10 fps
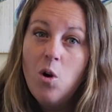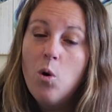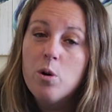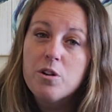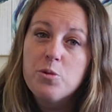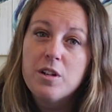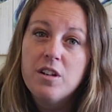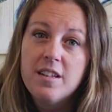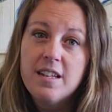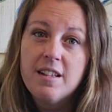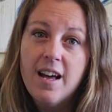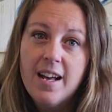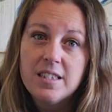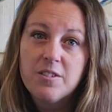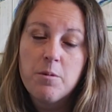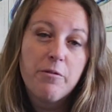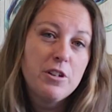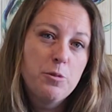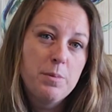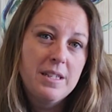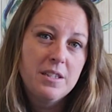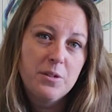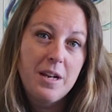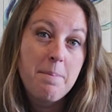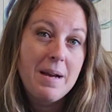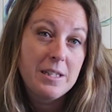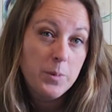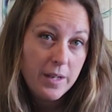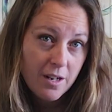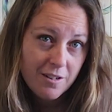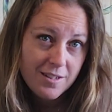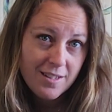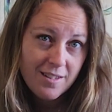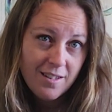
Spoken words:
or to a cooking class from the French patisserie My Sweet Art.